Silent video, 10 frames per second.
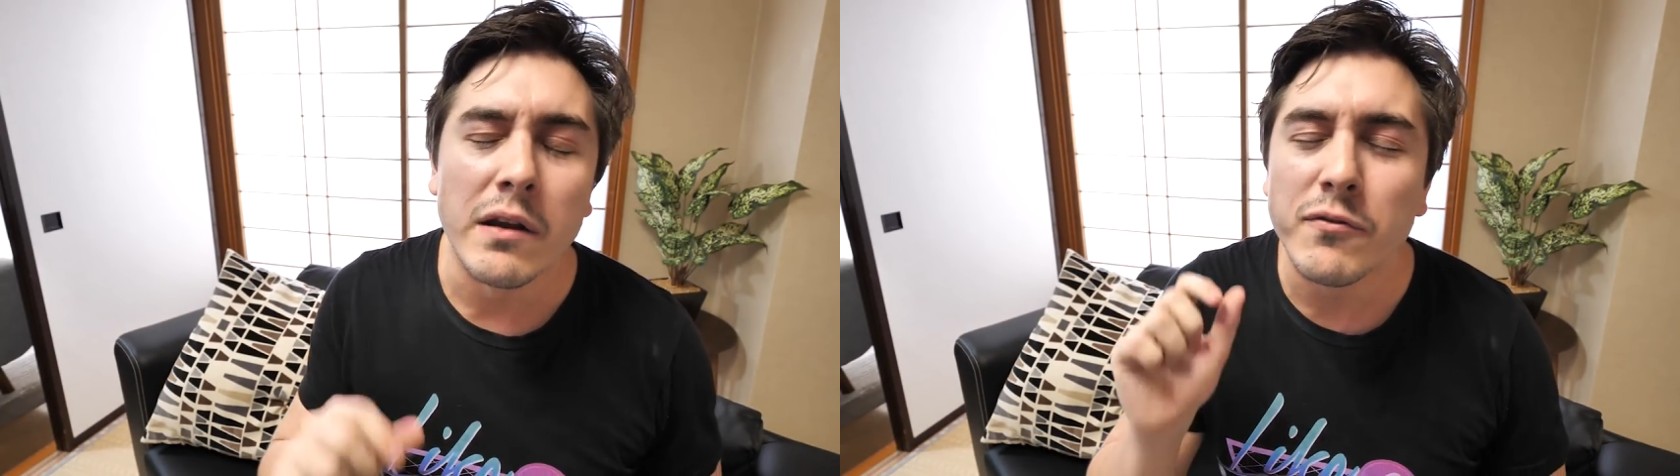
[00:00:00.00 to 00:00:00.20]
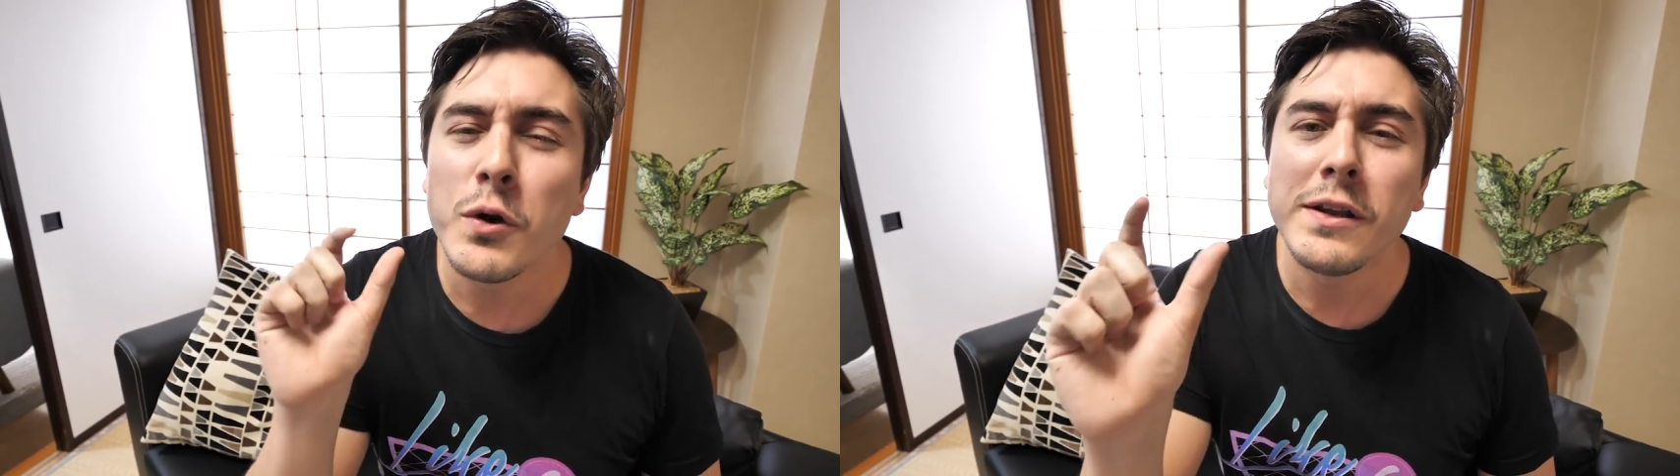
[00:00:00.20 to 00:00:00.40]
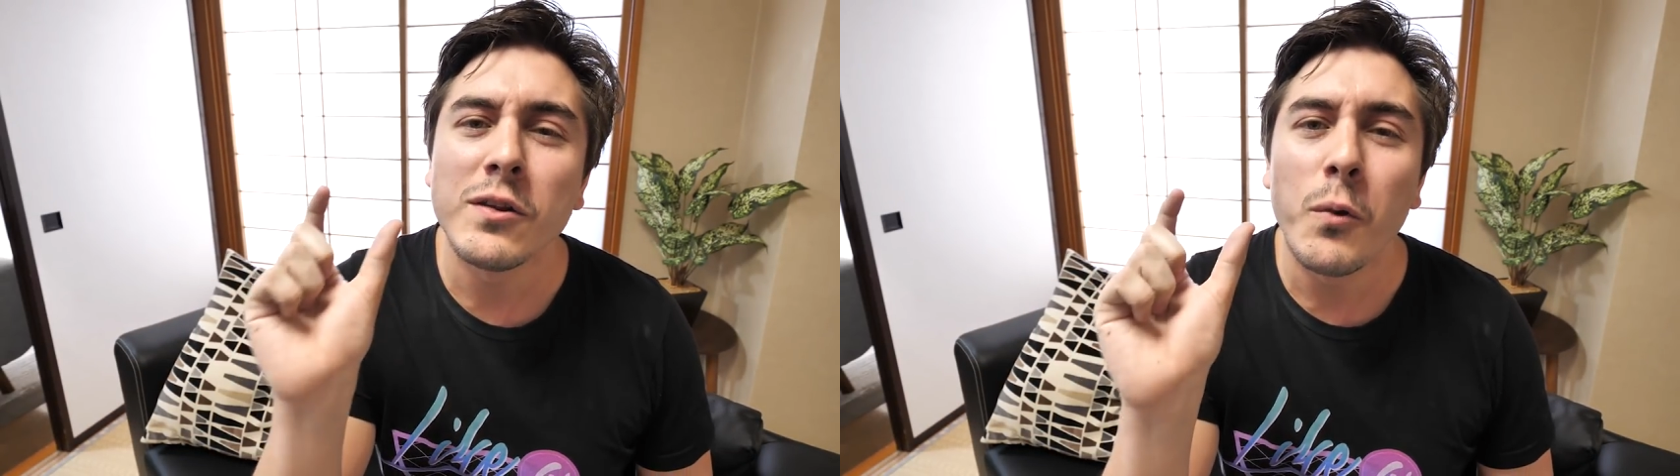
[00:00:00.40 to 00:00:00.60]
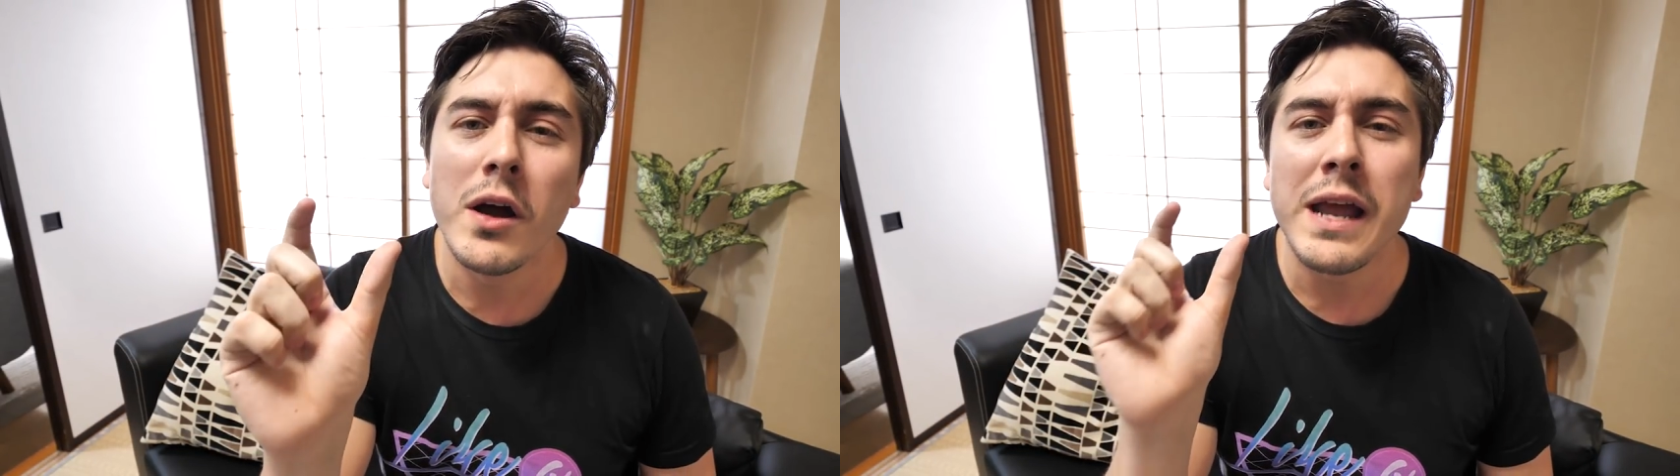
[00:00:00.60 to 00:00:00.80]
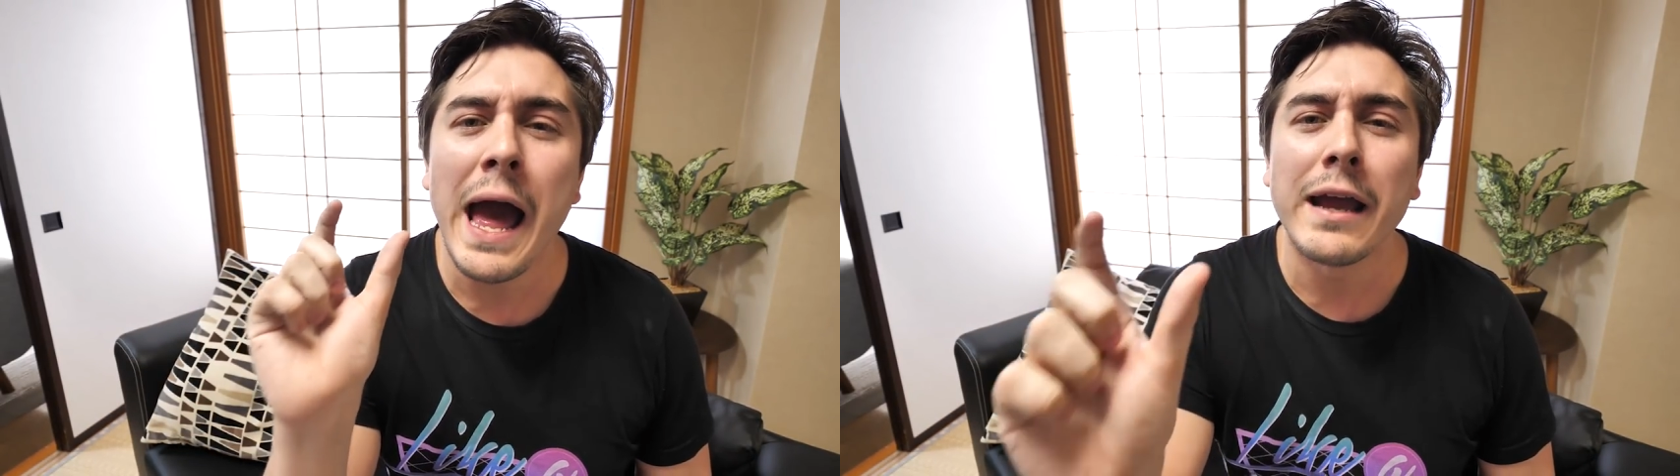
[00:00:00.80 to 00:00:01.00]
avoiding the
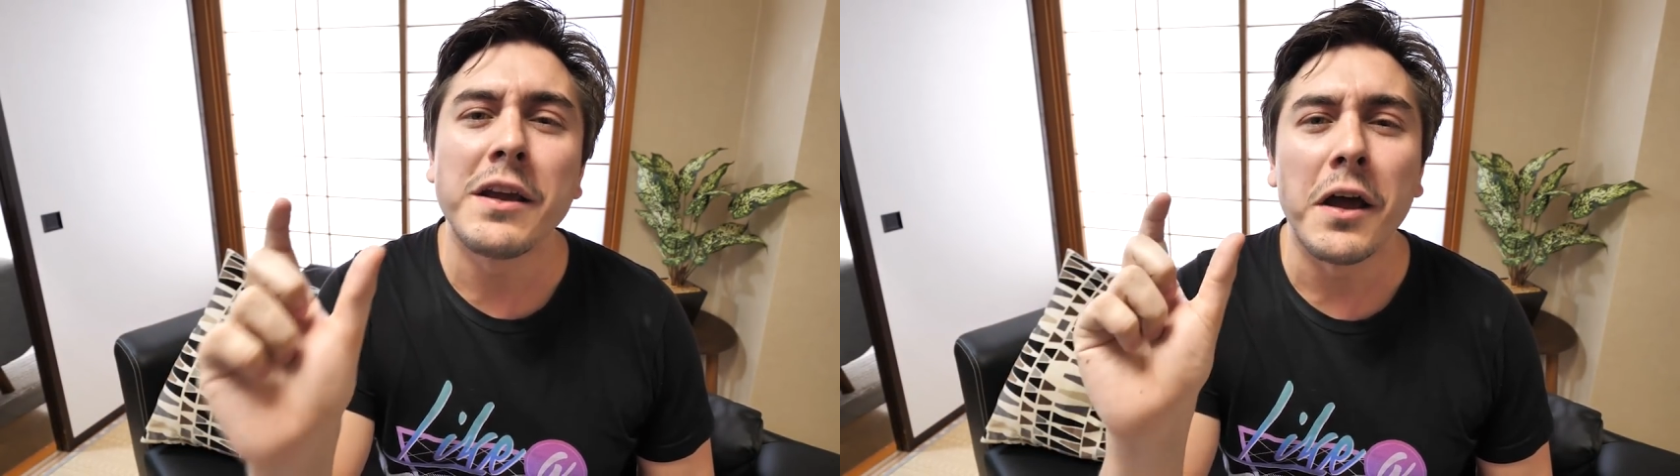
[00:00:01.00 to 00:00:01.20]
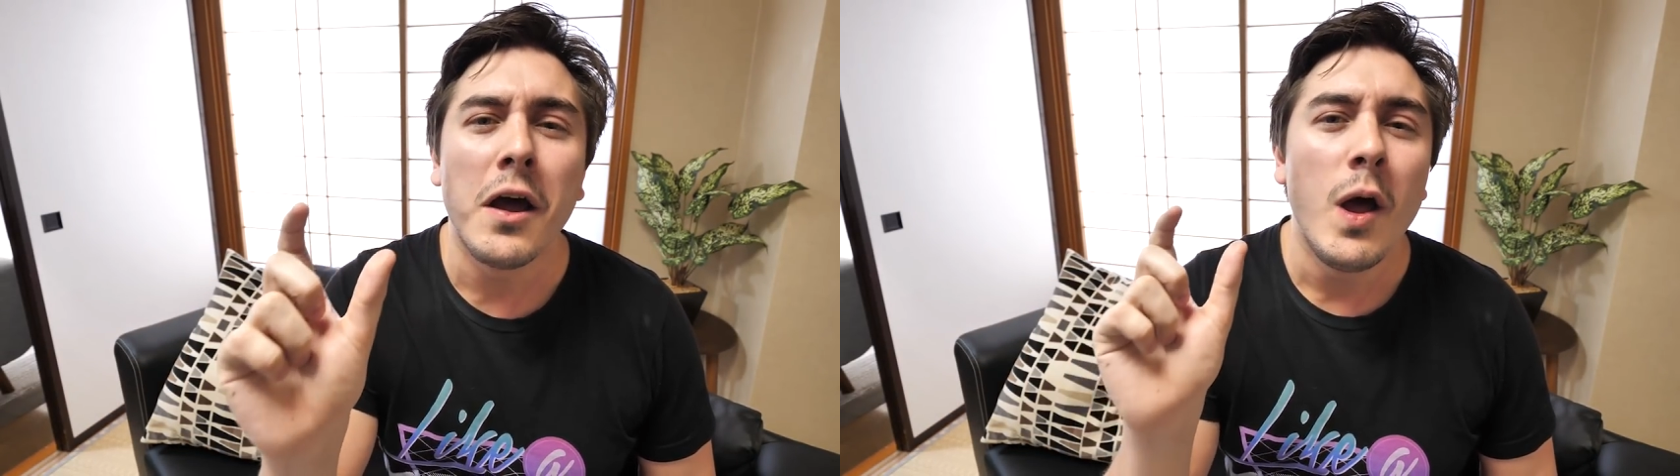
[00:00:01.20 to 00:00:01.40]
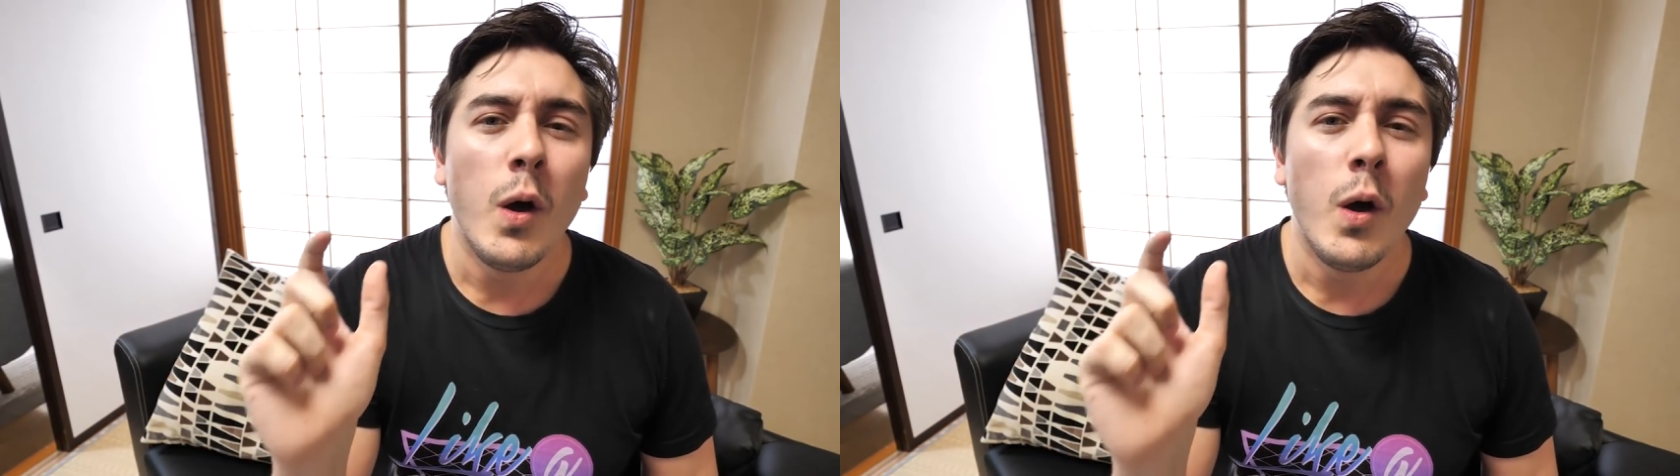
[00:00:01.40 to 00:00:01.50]
word anger